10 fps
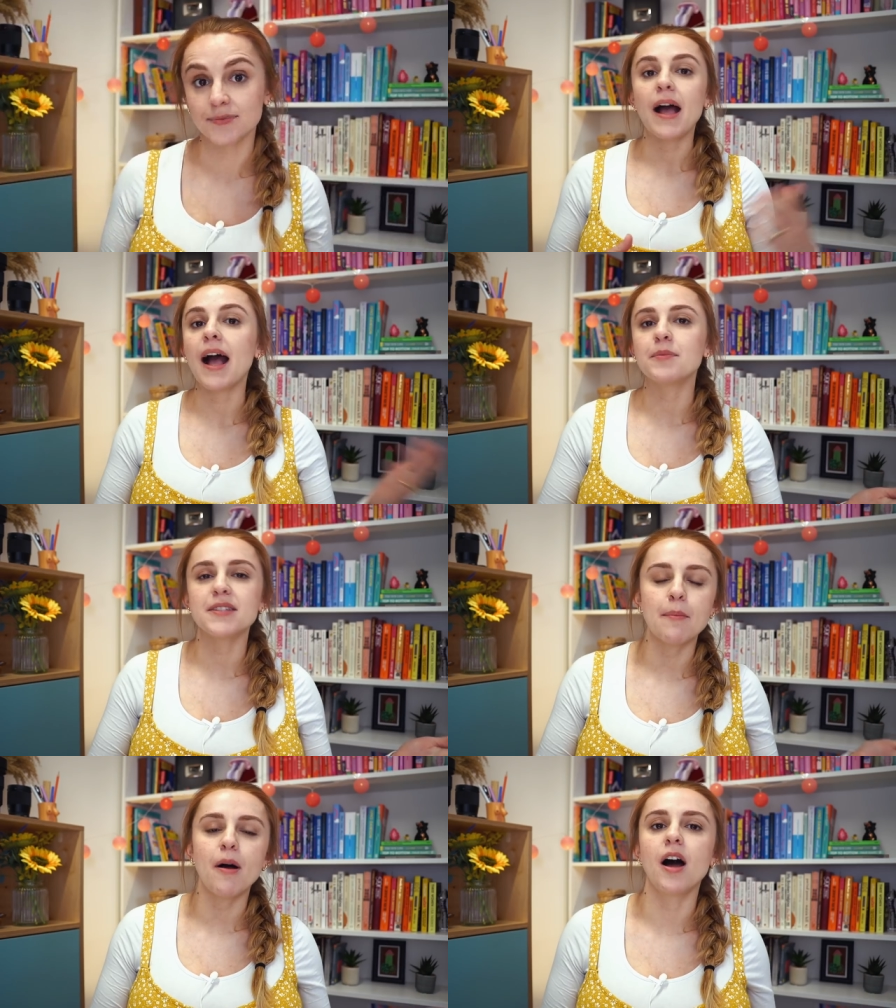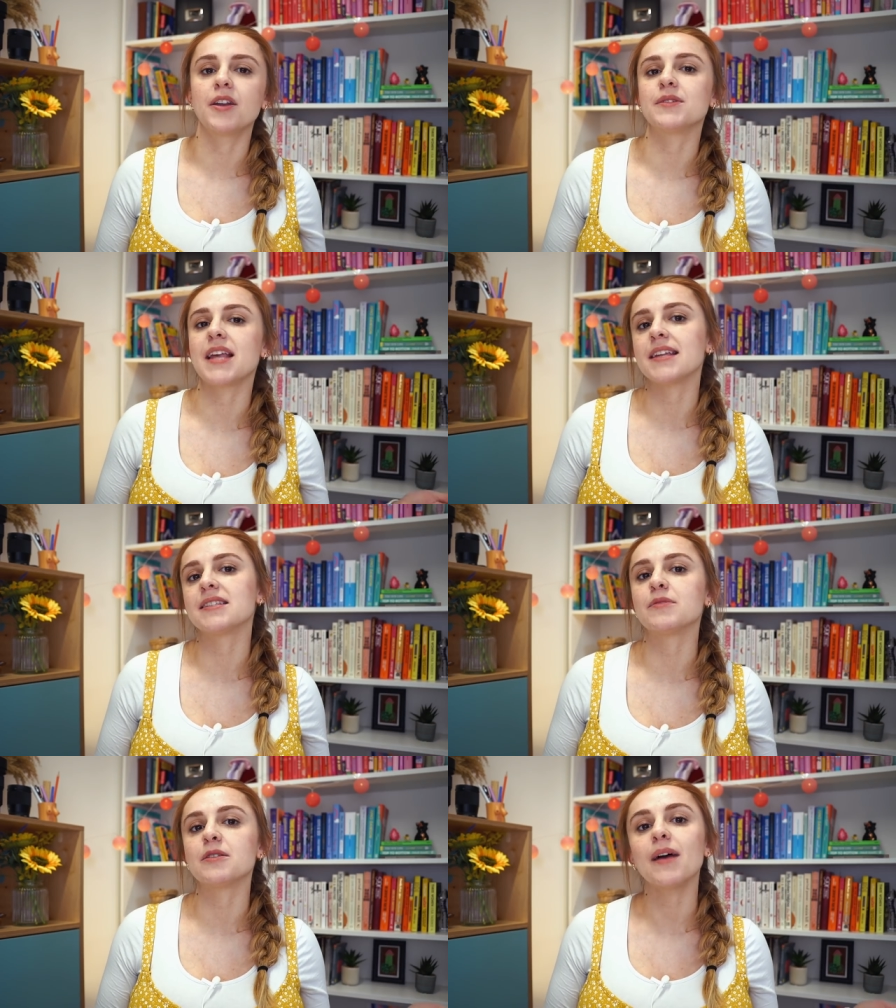Perhaps their partner was
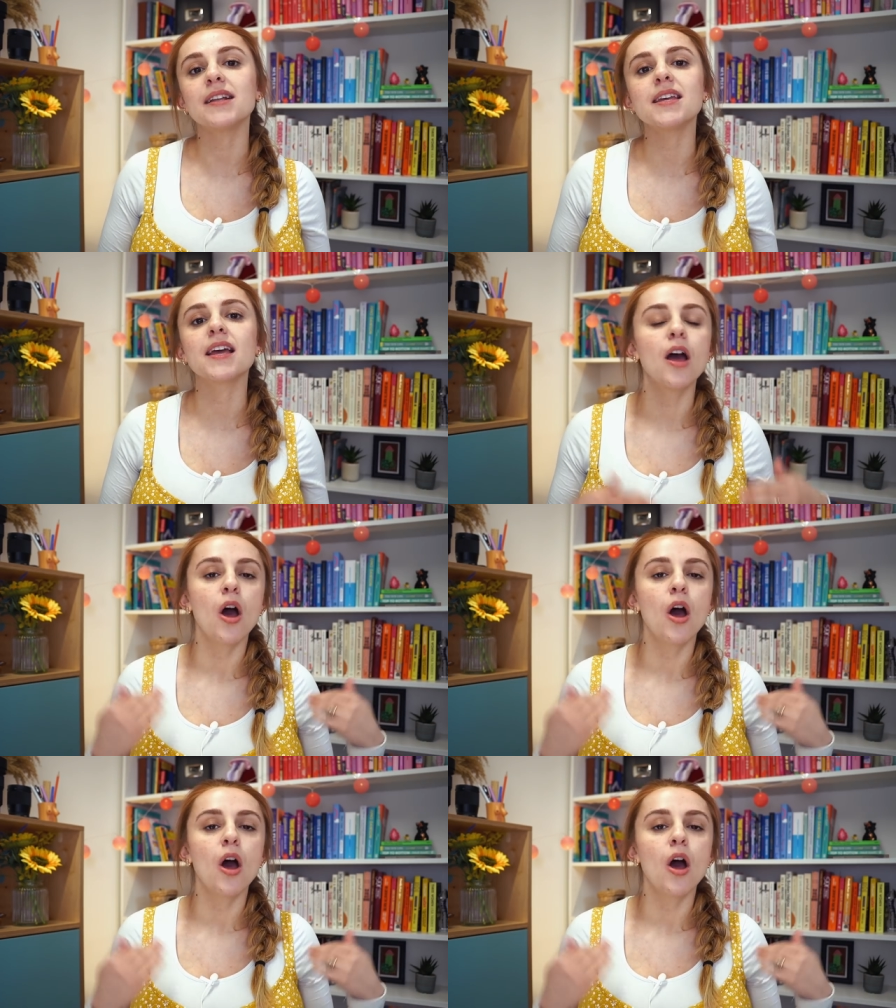asymptomatic,